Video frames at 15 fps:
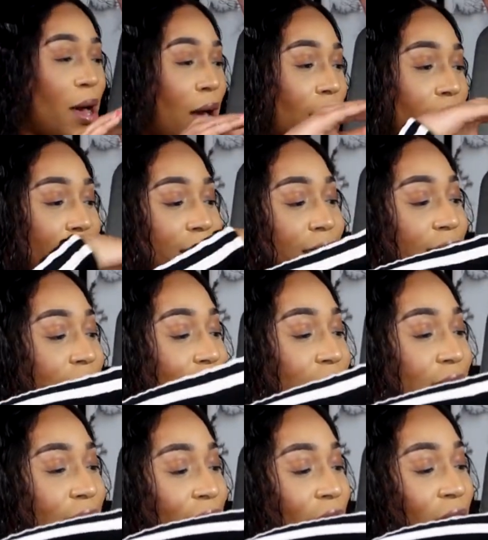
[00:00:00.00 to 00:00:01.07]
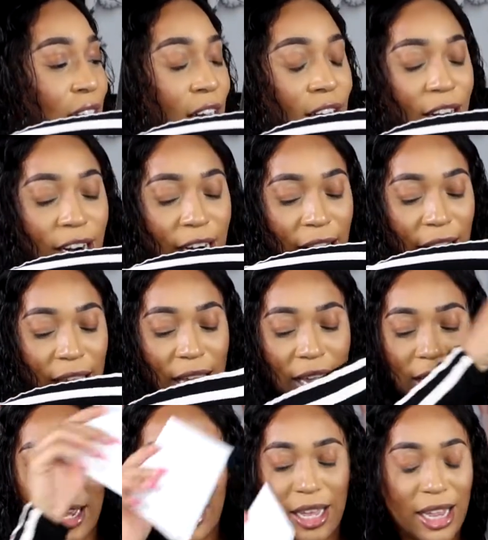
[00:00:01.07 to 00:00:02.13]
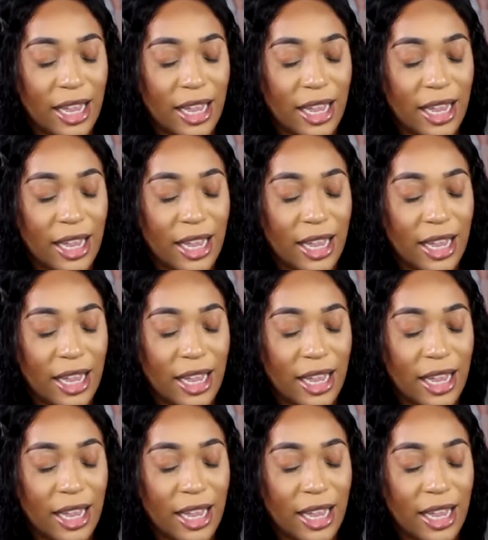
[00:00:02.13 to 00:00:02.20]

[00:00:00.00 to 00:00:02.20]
box. Alright.